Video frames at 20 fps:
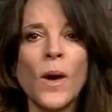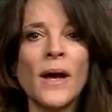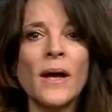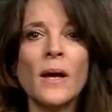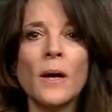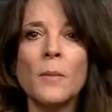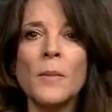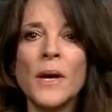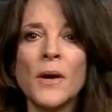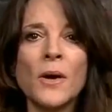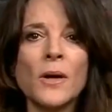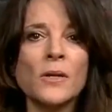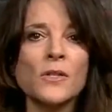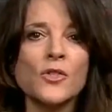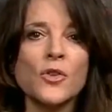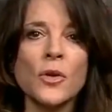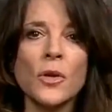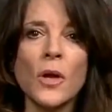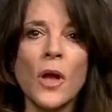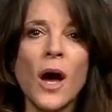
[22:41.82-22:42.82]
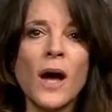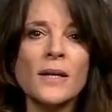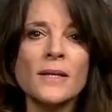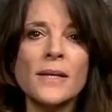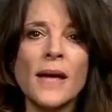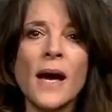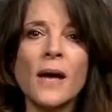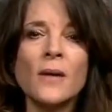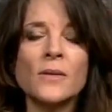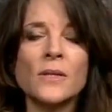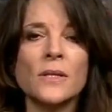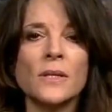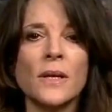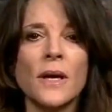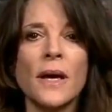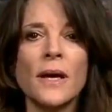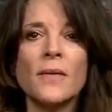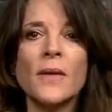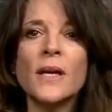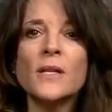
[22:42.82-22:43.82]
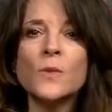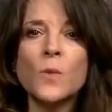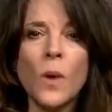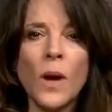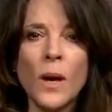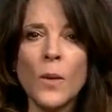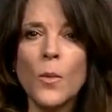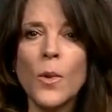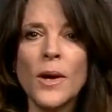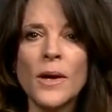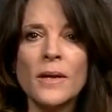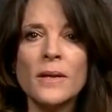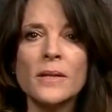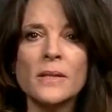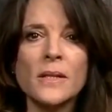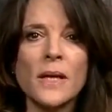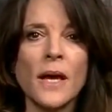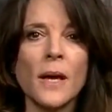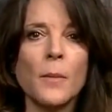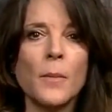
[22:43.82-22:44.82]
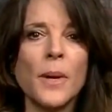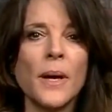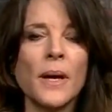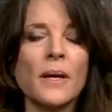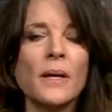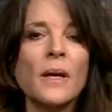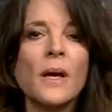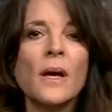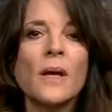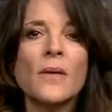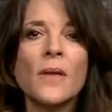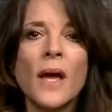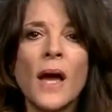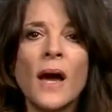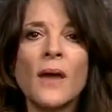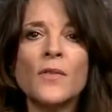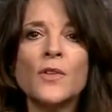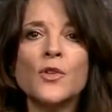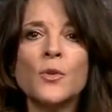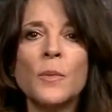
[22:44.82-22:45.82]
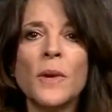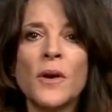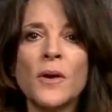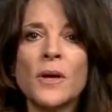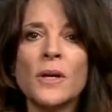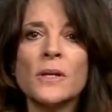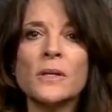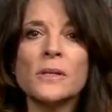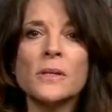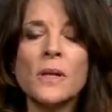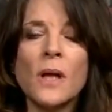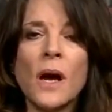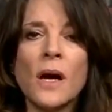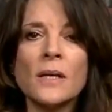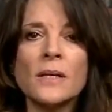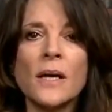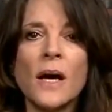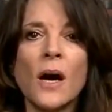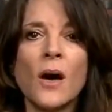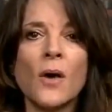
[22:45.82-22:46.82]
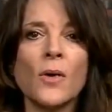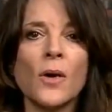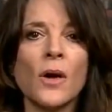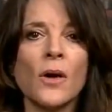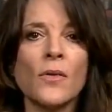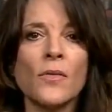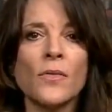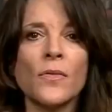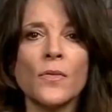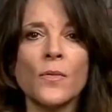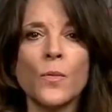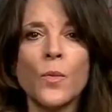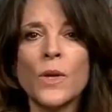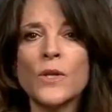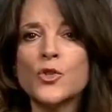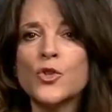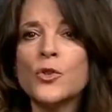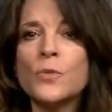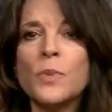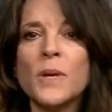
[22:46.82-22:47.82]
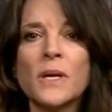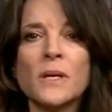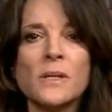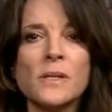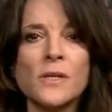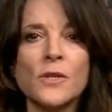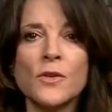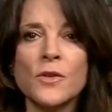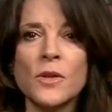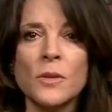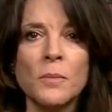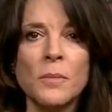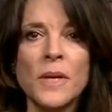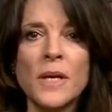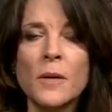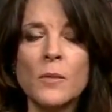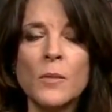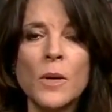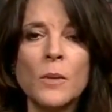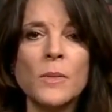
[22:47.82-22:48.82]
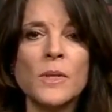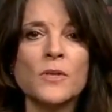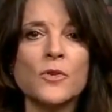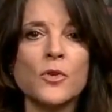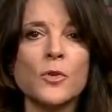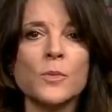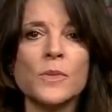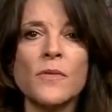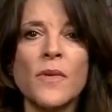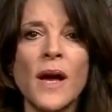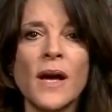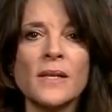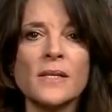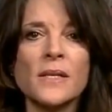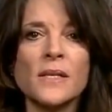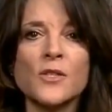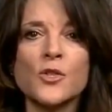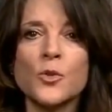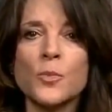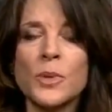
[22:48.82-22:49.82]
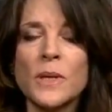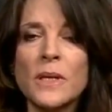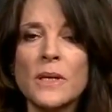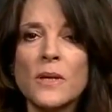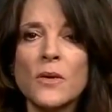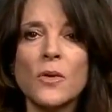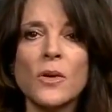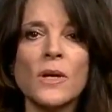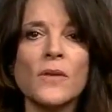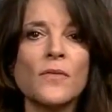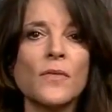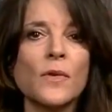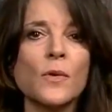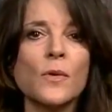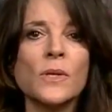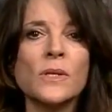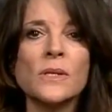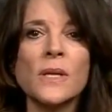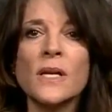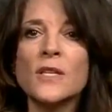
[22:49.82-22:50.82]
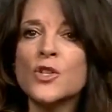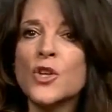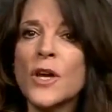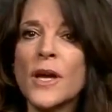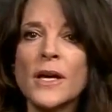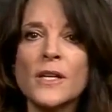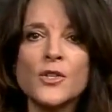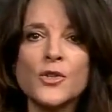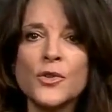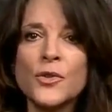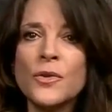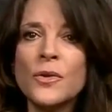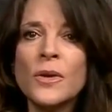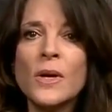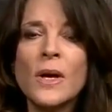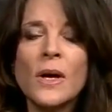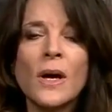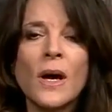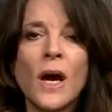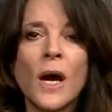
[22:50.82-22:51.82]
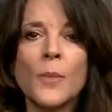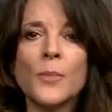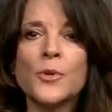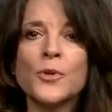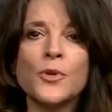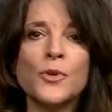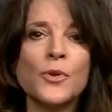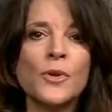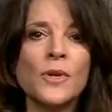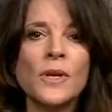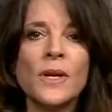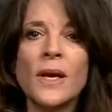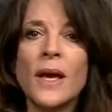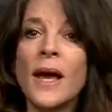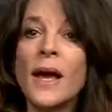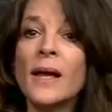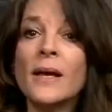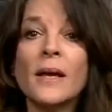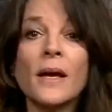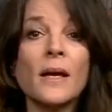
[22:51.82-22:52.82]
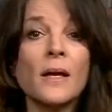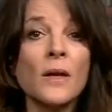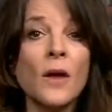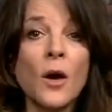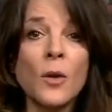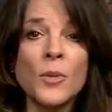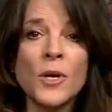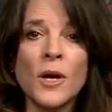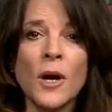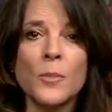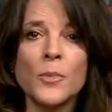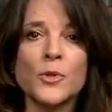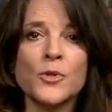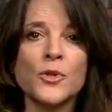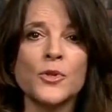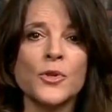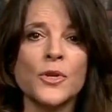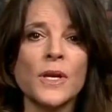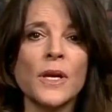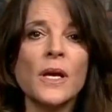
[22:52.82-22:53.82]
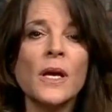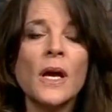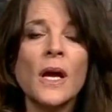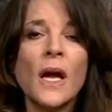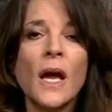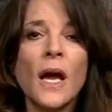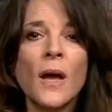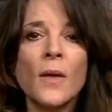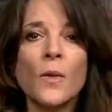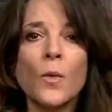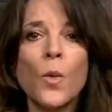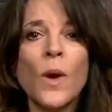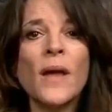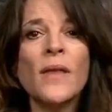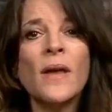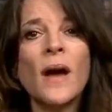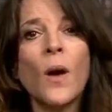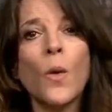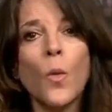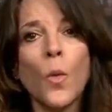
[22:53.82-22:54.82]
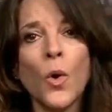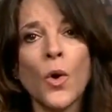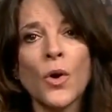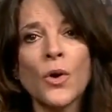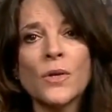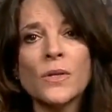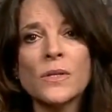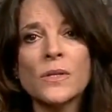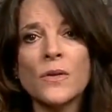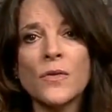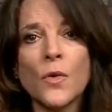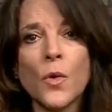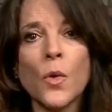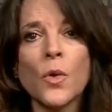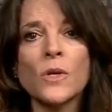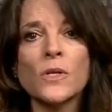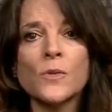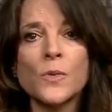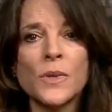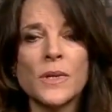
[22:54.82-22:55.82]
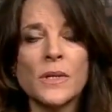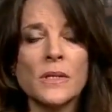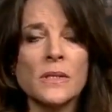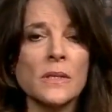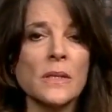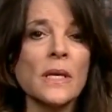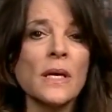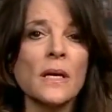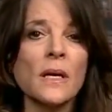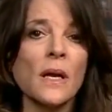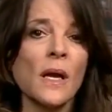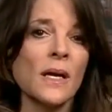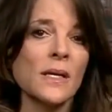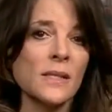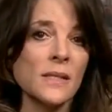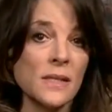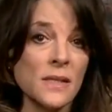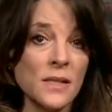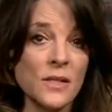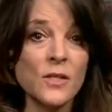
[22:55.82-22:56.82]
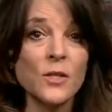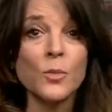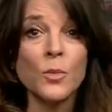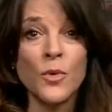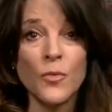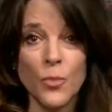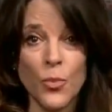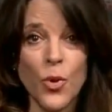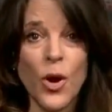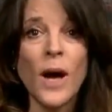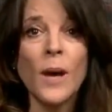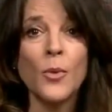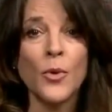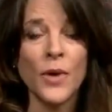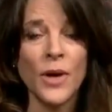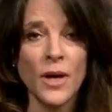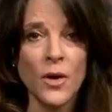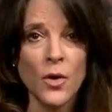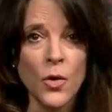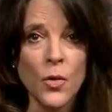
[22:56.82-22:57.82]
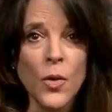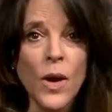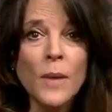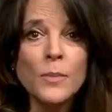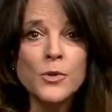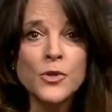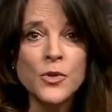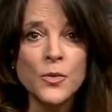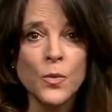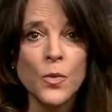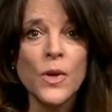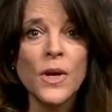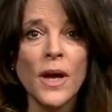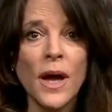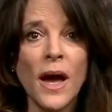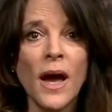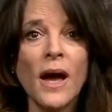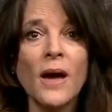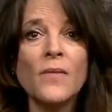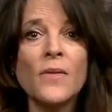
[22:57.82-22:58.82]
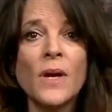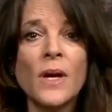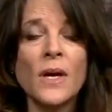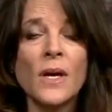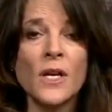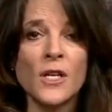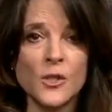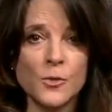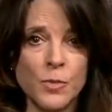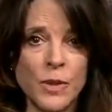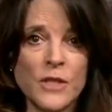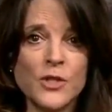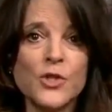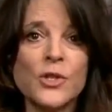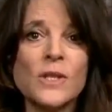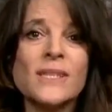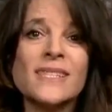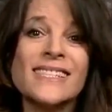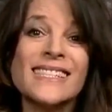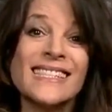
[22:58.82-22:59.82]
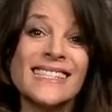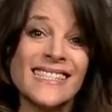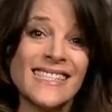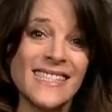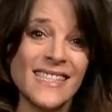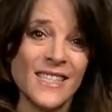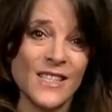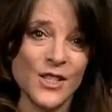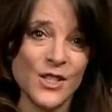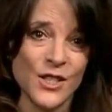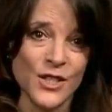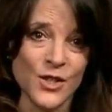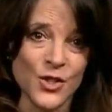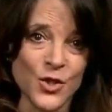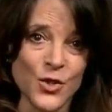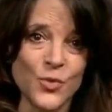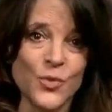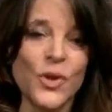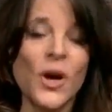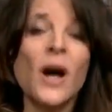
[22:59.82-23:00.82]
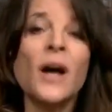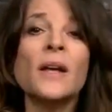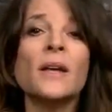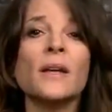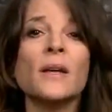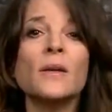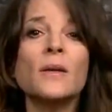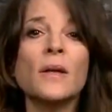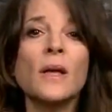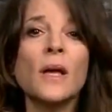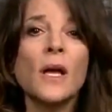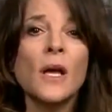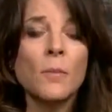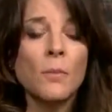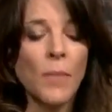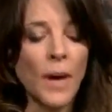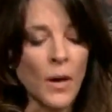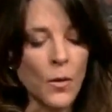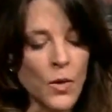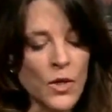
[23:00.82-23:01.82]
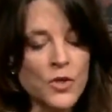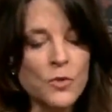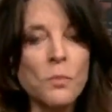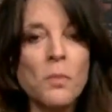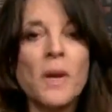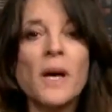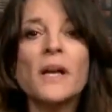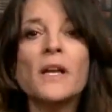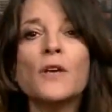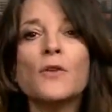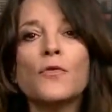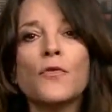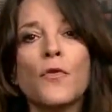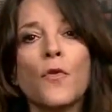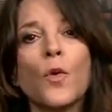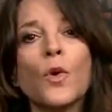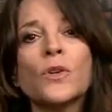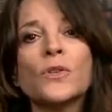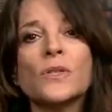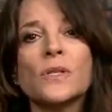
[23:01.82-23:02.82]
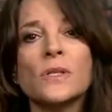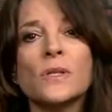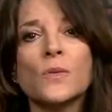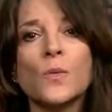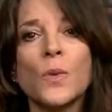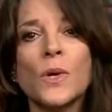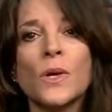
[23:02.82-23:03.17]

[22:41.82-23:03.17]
way Americans are locked out today, and that's why I'm running this campaign. The average American is locked out of what should be considered the minimum in terms of access to political influence, educational opportunity, and economic opportunity. And the way that works, of course, with this legalized system of bribery and corruption we have, especially since Citizens United, by which moneyed forces